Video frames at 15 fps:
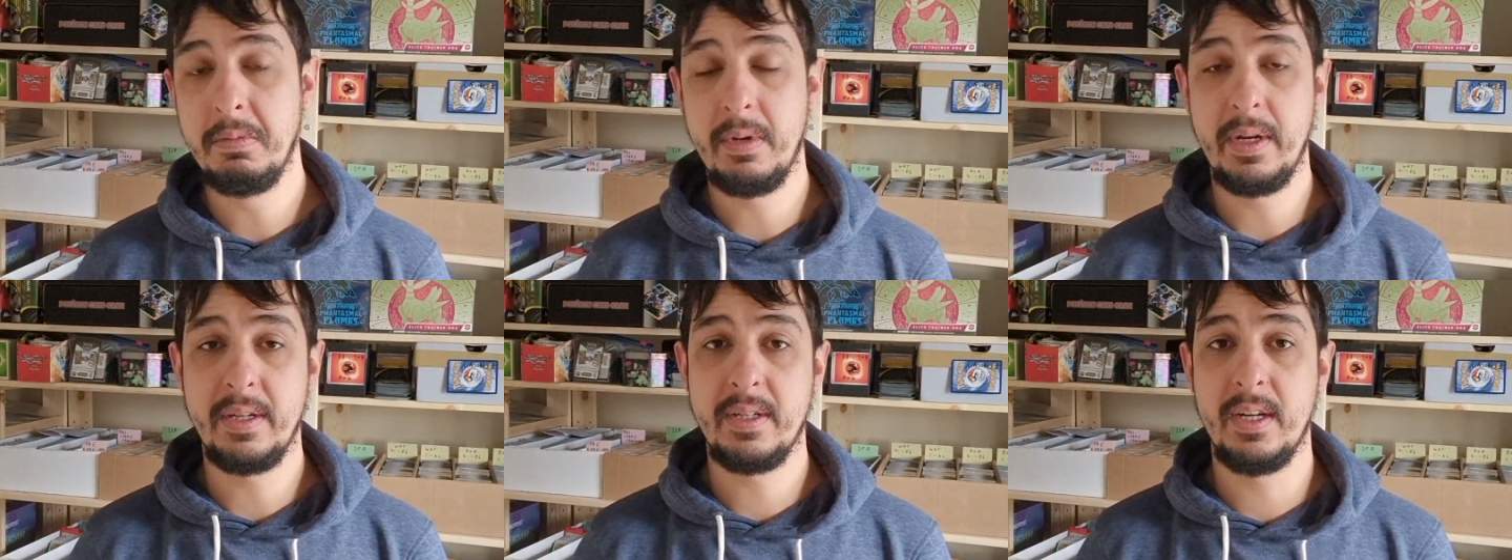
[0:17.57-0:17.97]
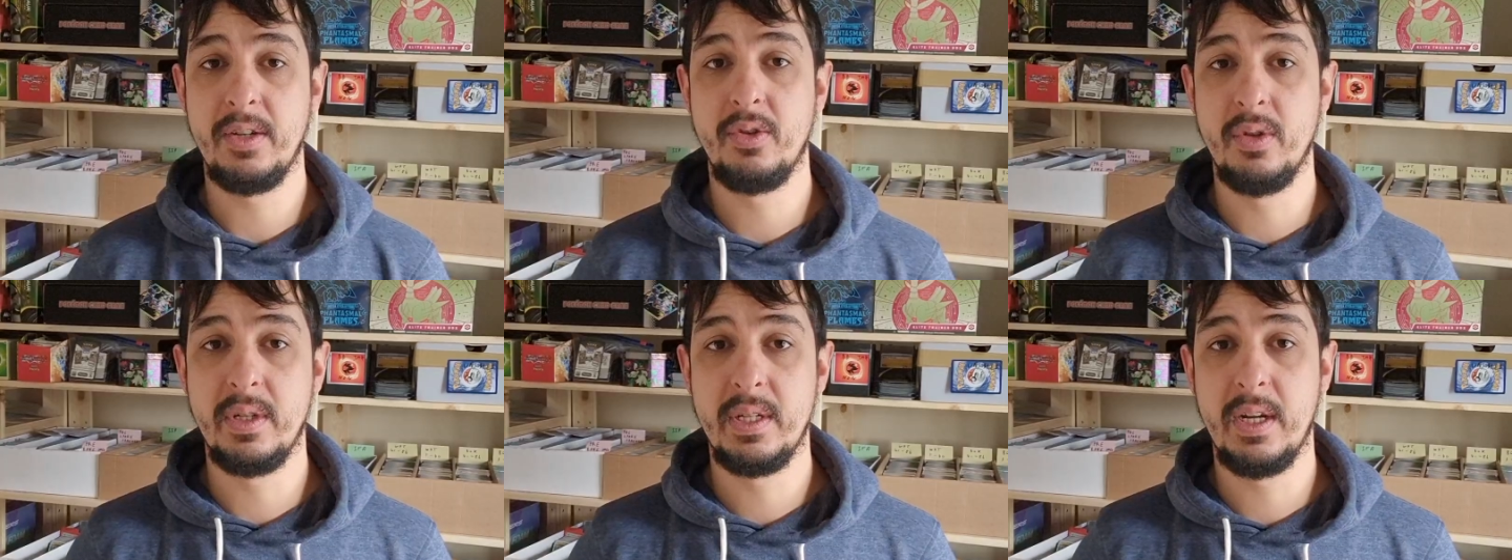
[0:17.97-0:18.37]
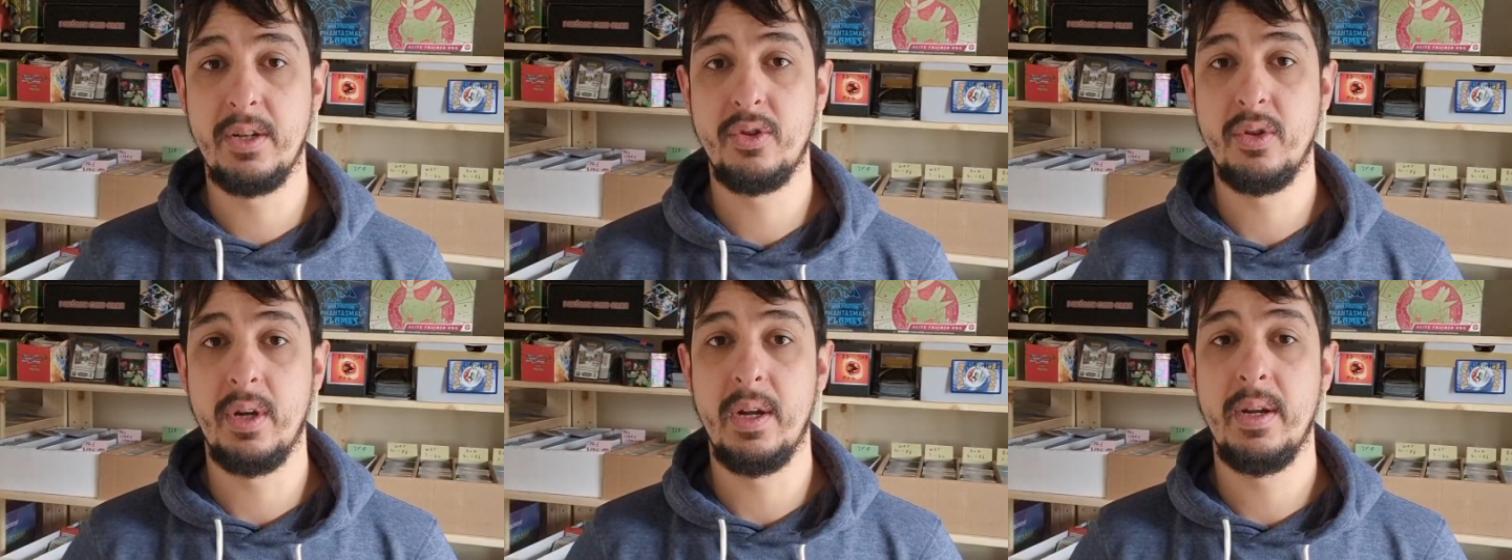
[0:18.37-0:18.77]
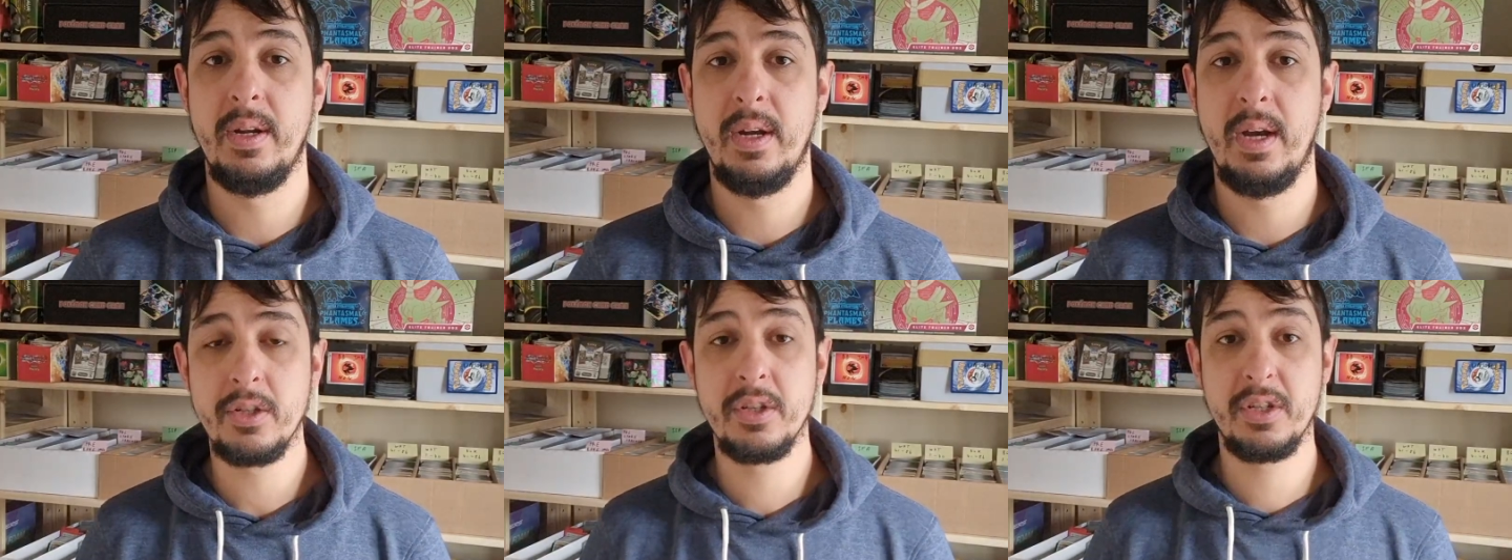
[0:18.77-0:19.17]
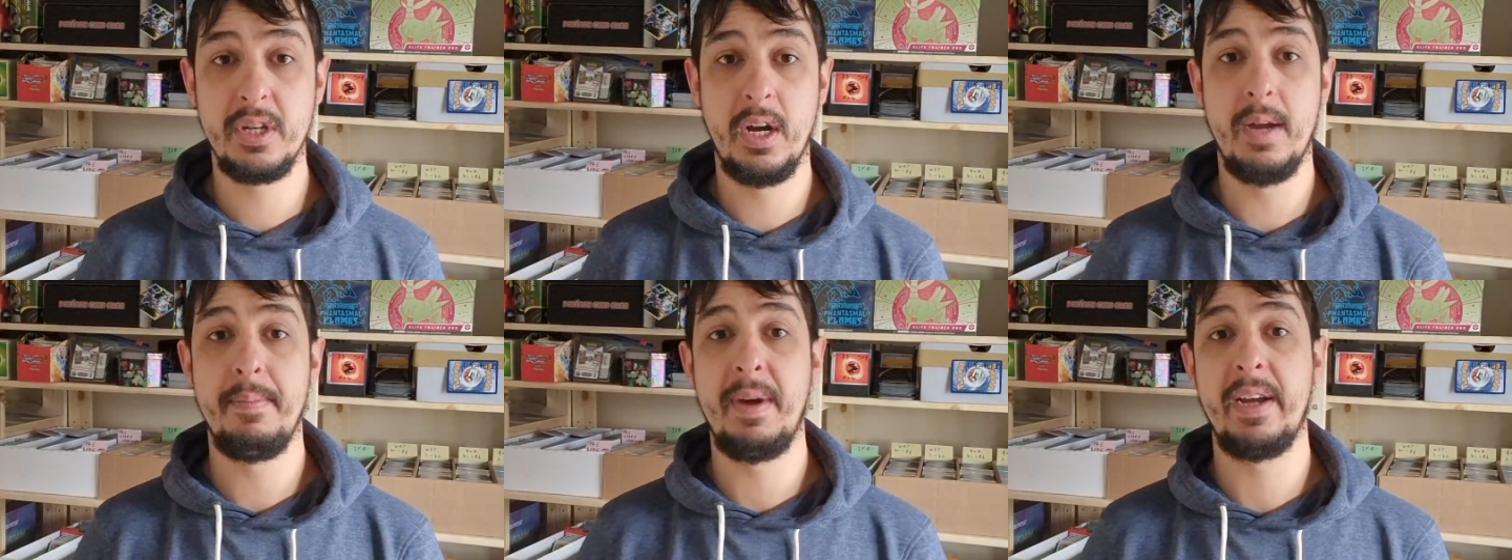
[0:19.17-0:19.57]
etc, etc. So I
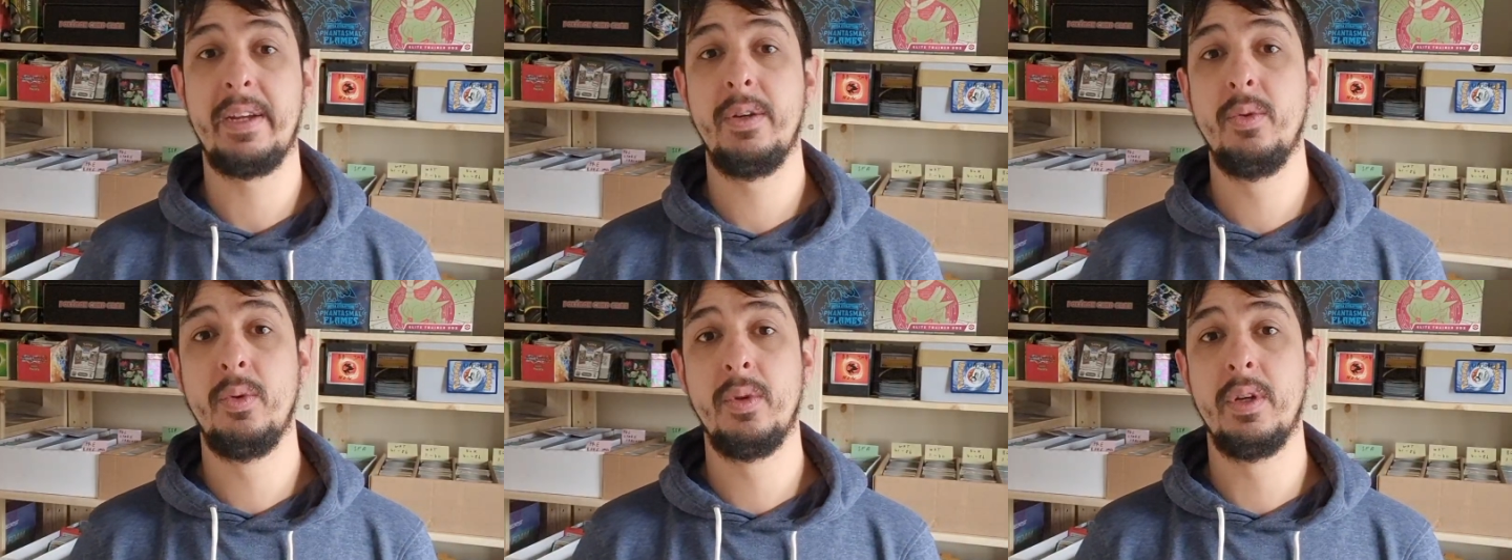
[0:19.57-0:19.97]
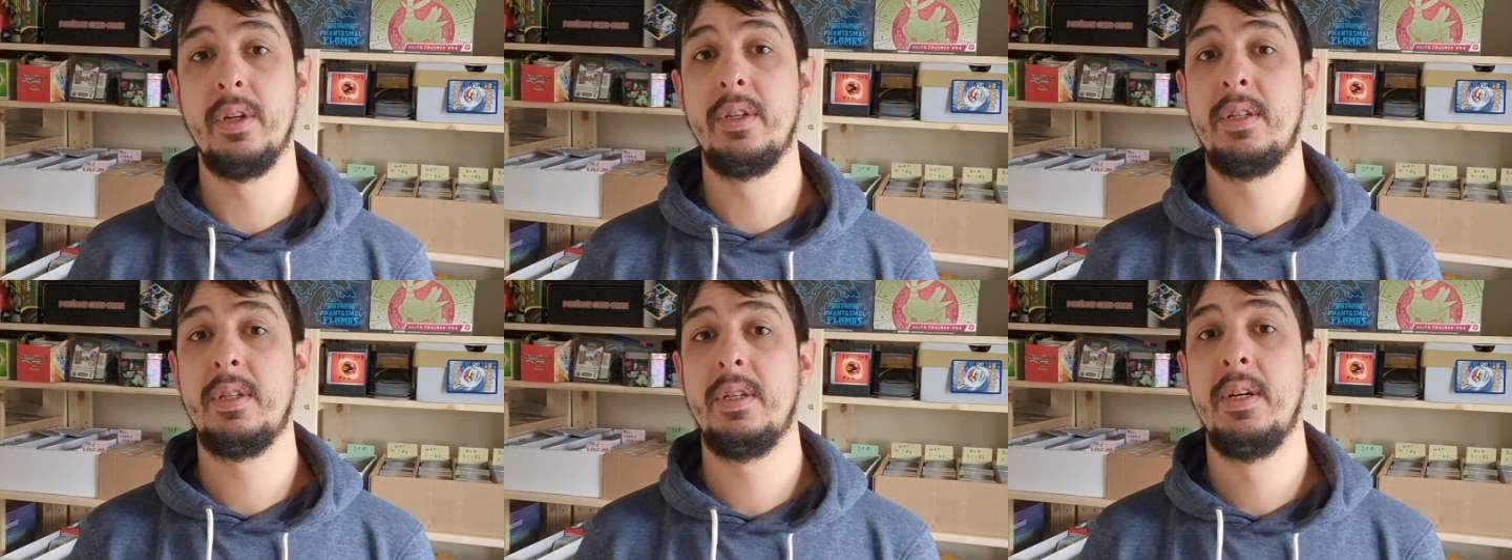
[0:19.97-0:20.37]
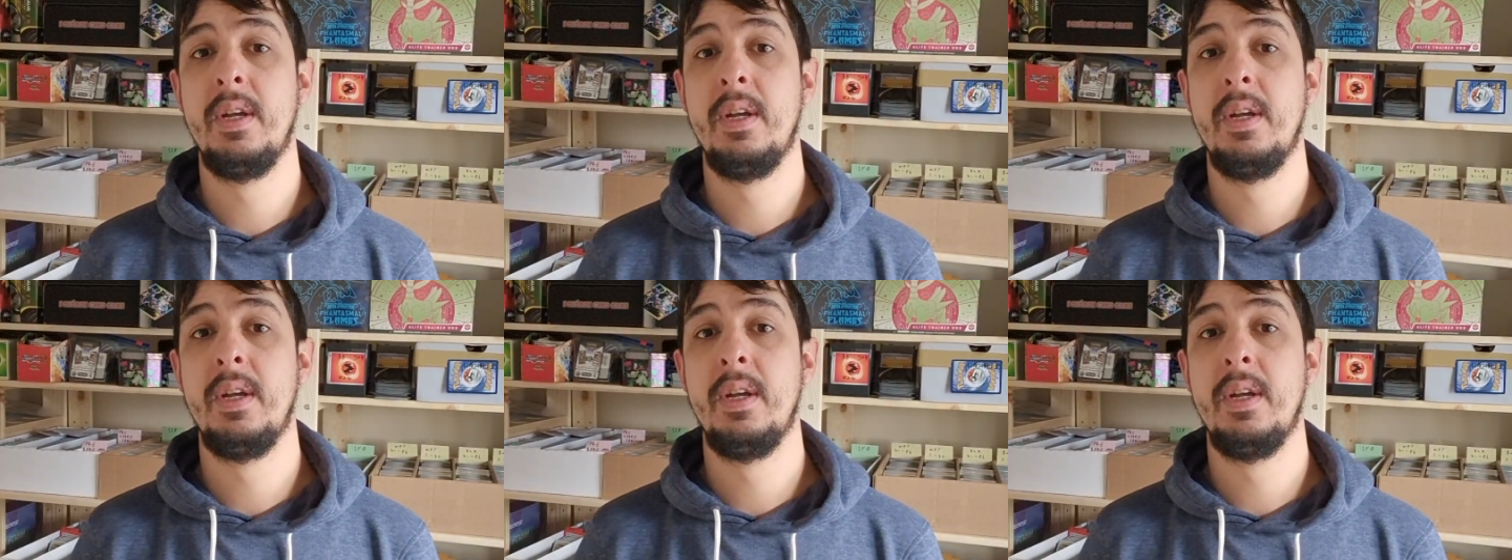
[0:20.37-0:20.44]
started back in August.